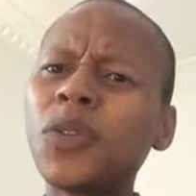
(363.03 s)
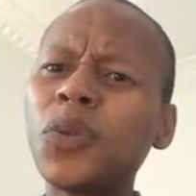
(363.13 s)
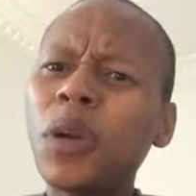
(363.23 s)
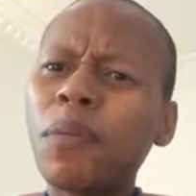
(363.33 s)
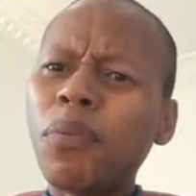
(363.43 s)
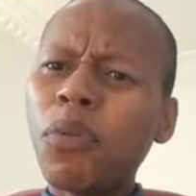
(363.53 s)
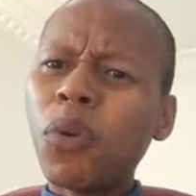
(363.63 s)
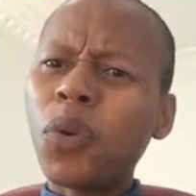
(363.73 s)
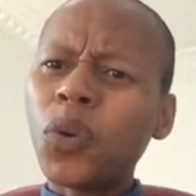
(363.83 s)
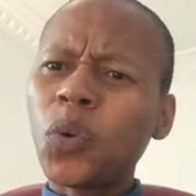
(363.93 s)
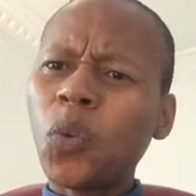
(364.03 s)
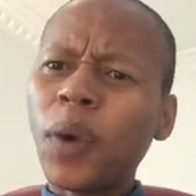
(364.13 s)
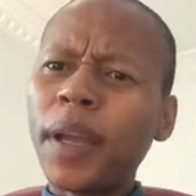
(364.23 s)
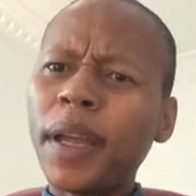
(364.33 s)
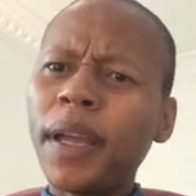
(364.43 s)
to a point
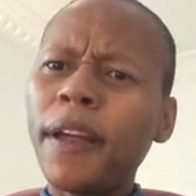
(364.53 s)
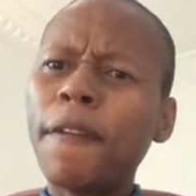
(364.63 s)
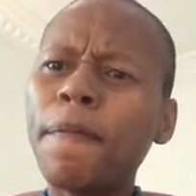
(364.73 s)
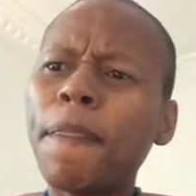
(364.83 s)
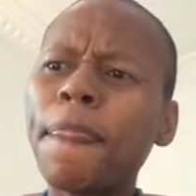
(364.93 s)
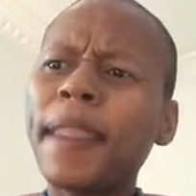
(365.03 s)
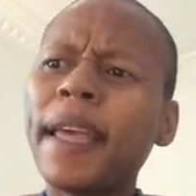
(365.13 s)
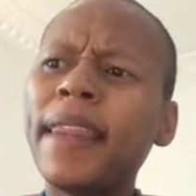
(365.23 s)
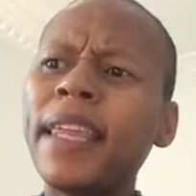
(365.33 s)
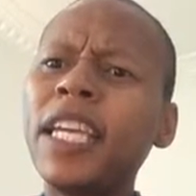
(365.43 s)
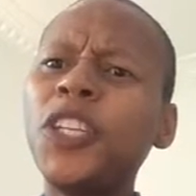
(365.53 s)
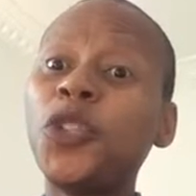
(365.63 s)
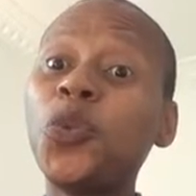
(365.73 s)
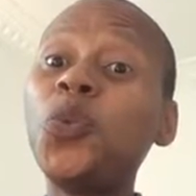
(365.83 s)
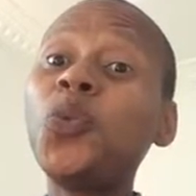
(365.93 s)
where they
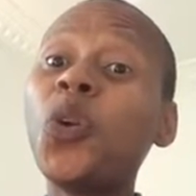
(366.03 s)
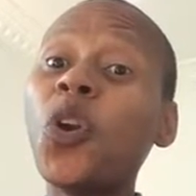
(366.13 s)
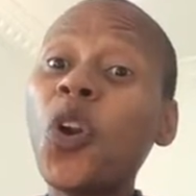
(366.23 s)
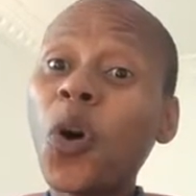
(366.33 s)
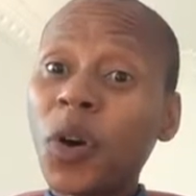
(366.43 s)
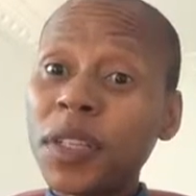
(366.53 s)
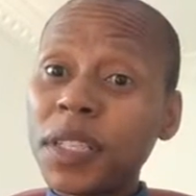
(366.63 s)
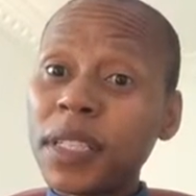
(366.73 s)
do not